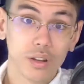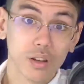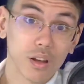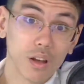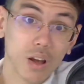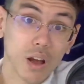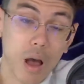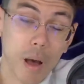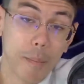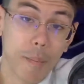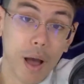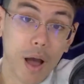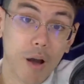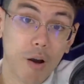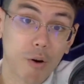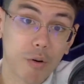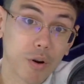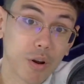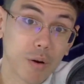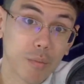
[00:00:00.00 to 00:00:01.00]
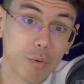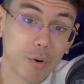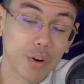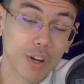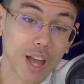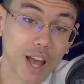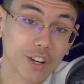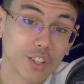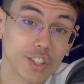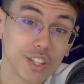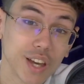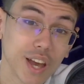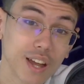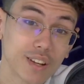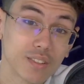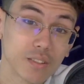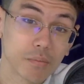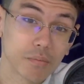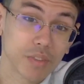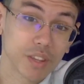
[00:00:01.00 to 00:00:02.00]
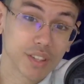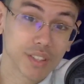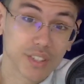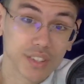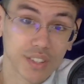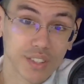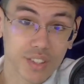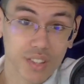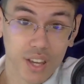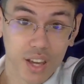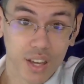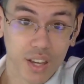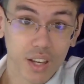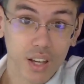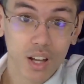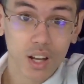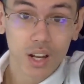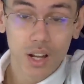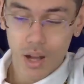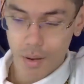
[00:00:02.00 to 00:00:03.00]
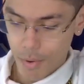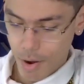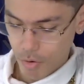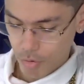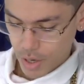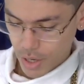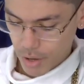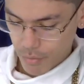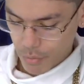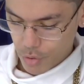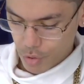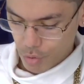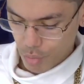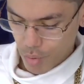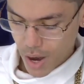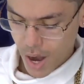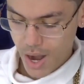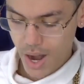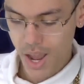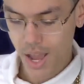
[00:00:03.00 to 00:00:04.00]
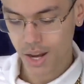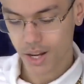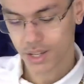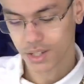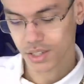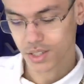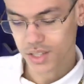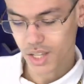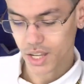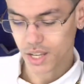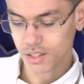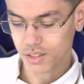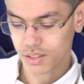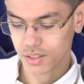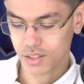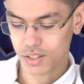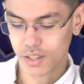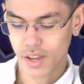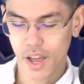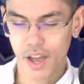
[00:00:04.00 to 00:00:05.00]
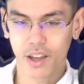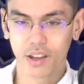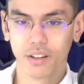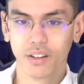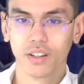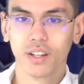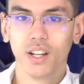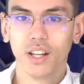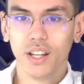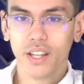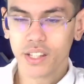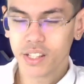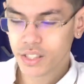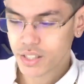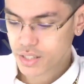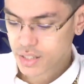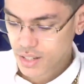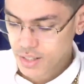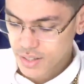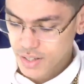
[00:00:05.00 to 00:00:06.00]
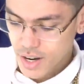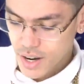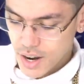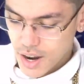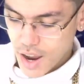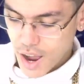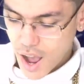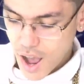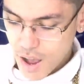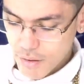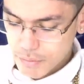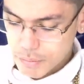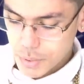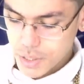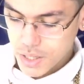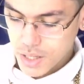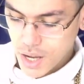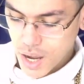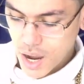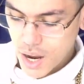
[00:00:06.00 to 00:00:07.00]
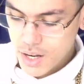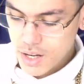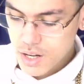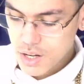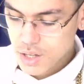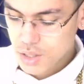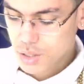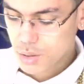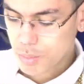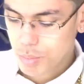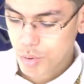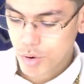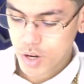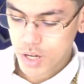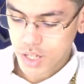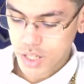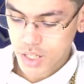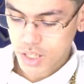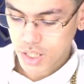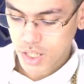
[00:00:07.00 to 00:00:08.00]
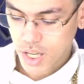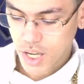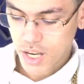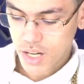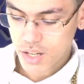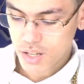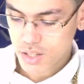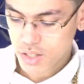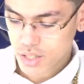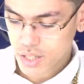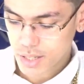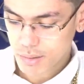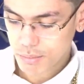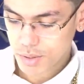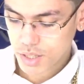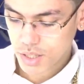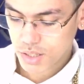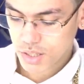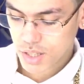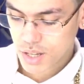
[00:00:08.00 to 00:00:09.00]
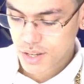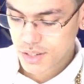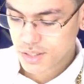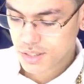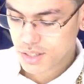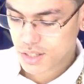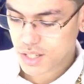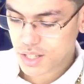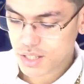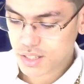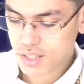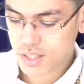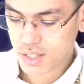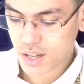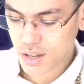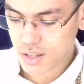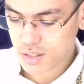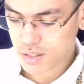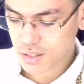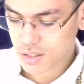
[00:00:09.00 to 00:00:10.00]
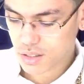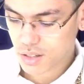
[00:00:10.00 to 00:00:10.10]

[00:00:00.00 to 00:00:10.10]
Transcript: about um or he actually had some things to say about Kevin Durant and his legacy and he says I've been kind of disappointed in KD's team success he says